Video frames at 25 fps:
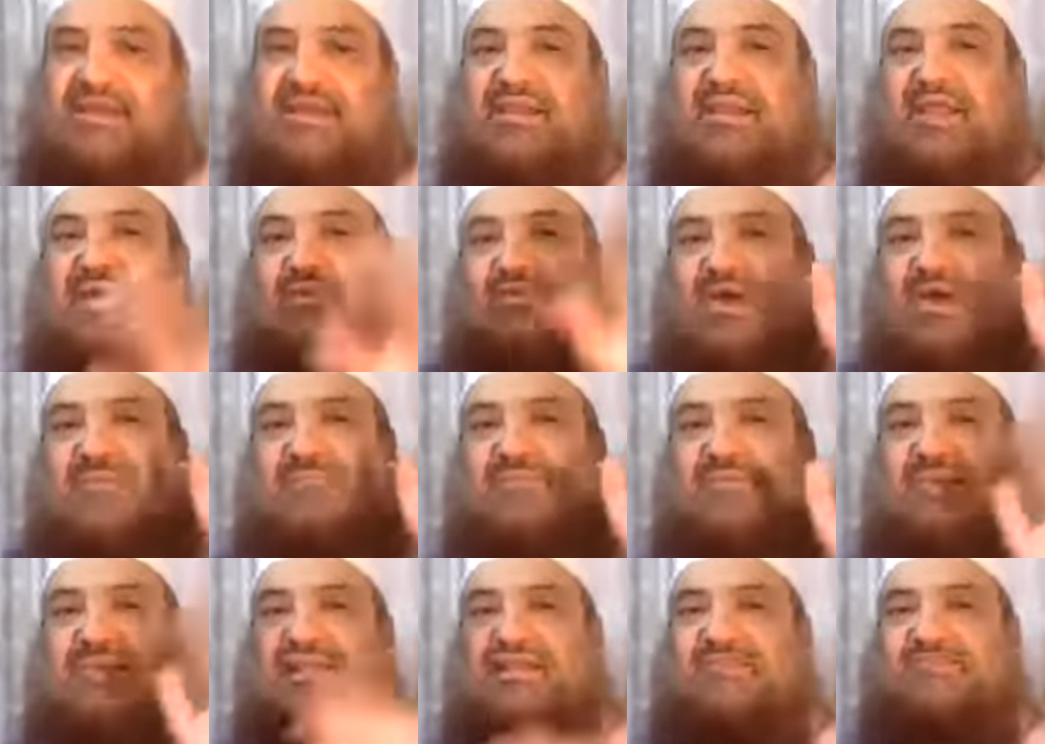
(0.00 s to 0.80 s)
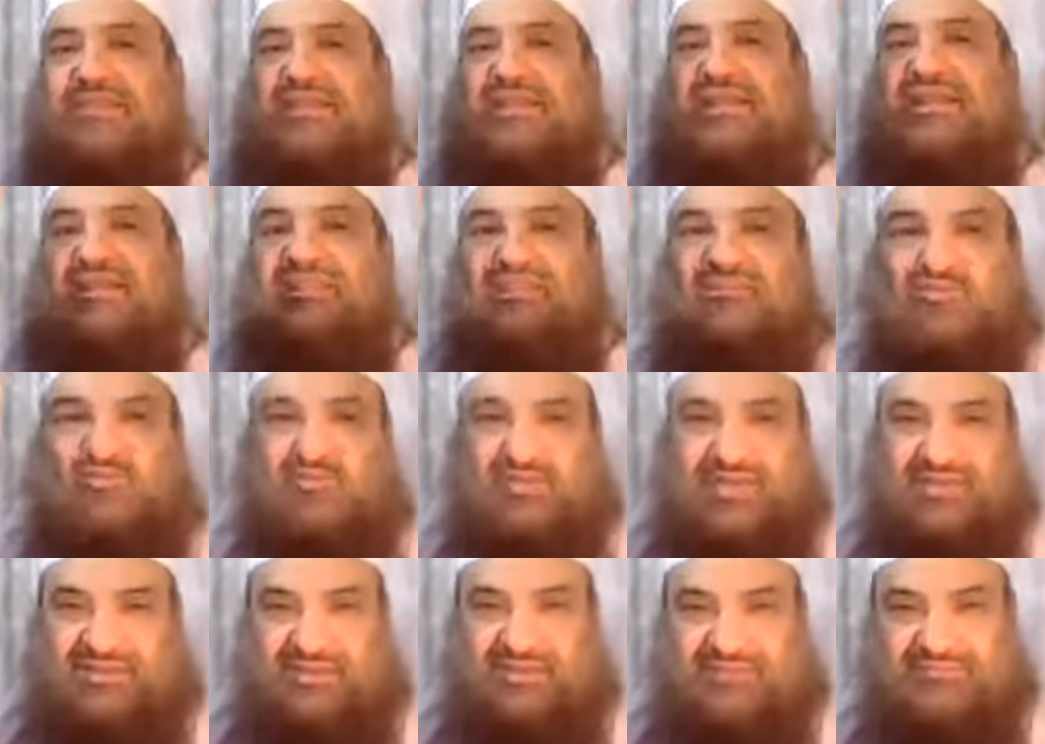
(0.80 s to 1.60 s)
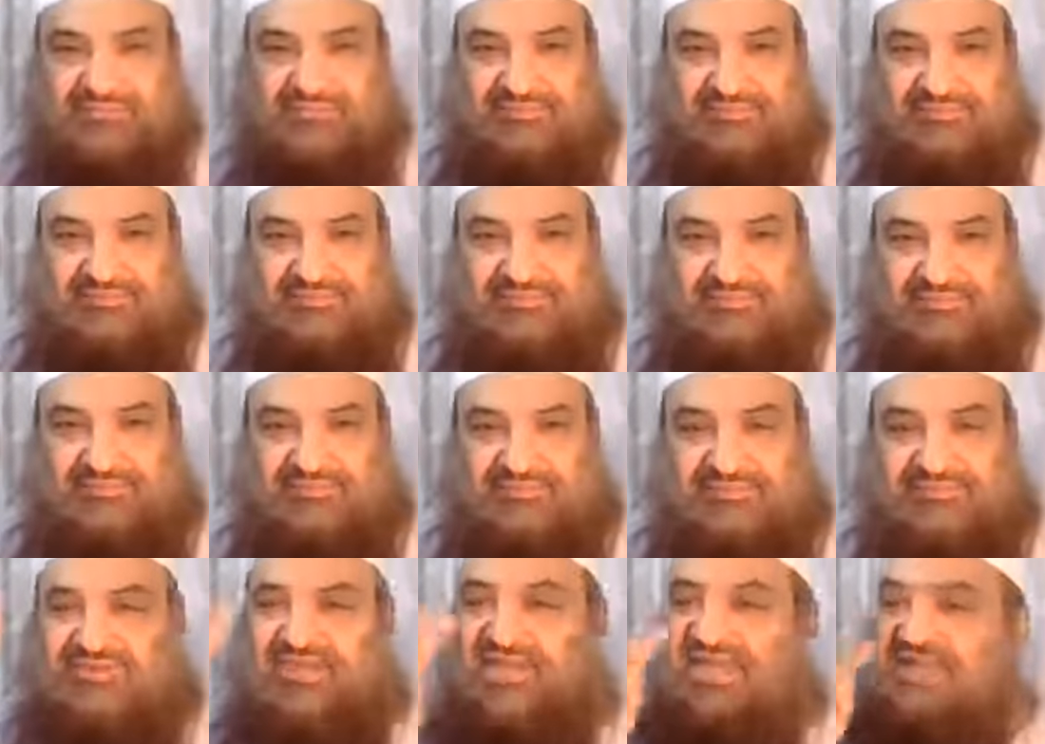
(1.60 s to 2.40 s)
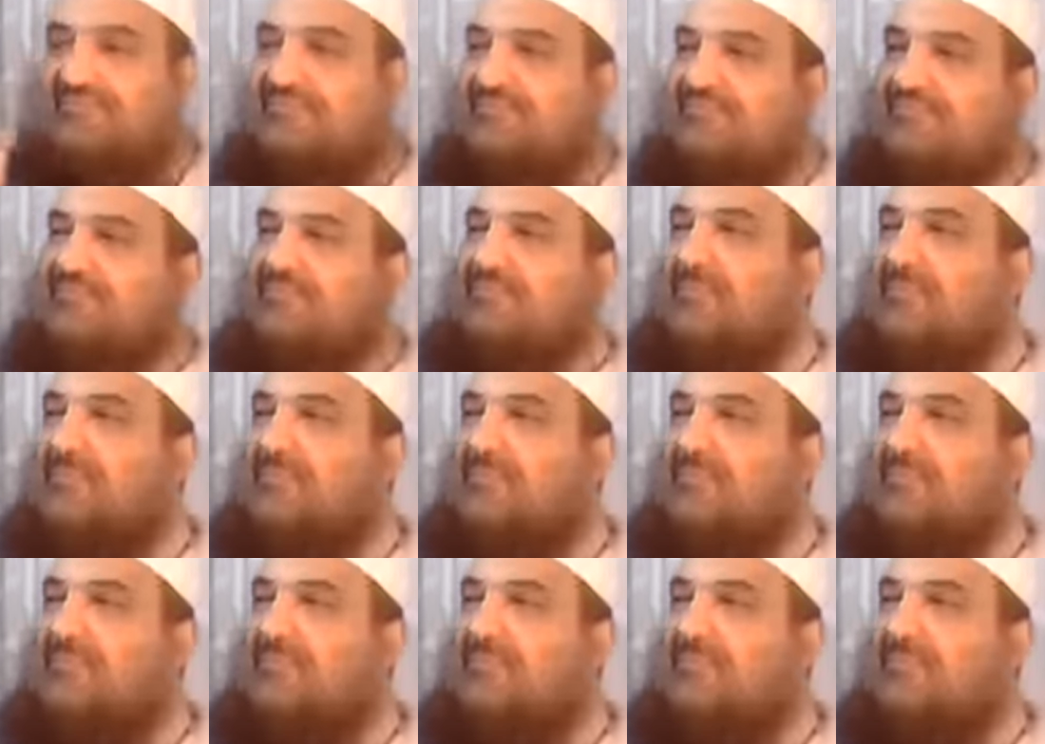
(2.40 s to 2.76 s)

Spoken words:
Allahu Akbar, and make another two rakah. Fine.